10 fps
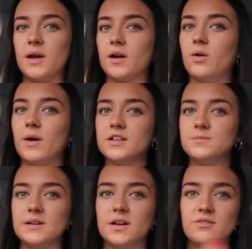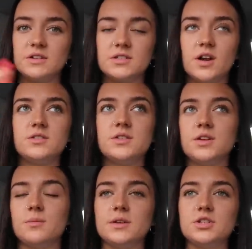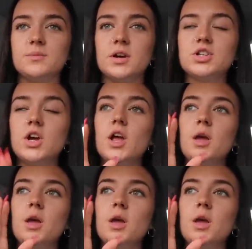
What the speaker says: My whole hair's been like restyled, so I don't mind too much.